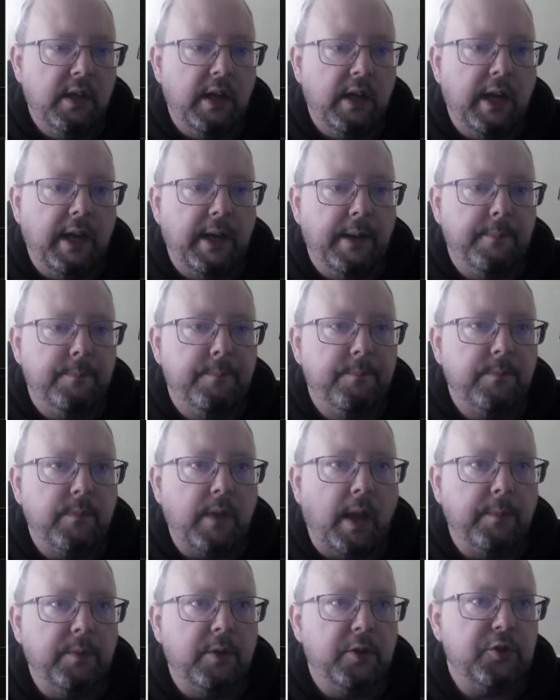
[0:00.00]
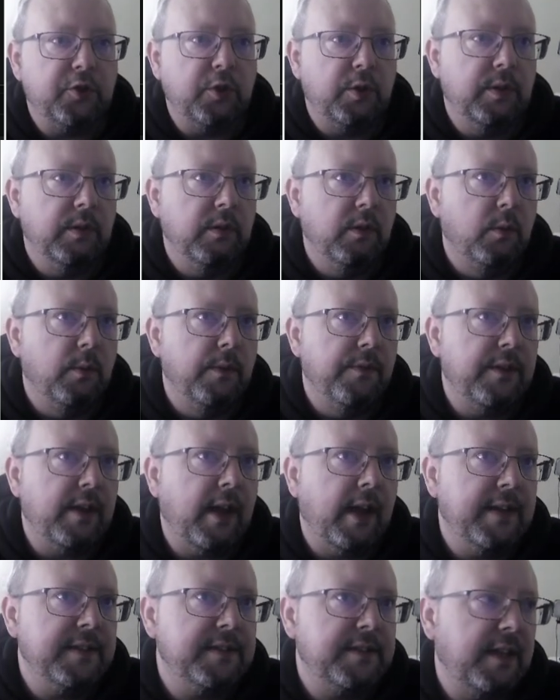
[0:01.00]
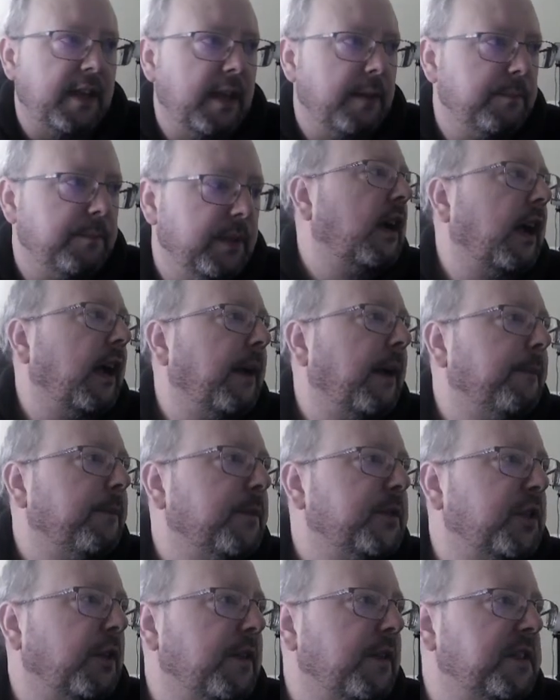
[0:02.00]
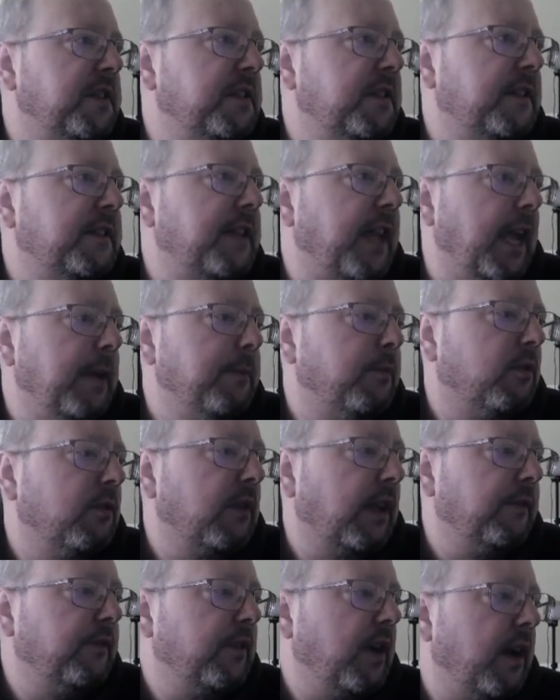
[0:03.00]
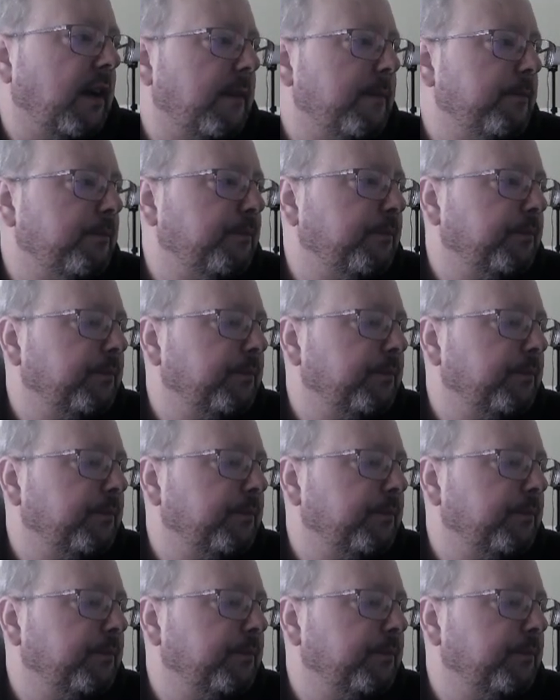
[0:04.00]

I'm going to show you a little one that I set up. So this is a table I've got.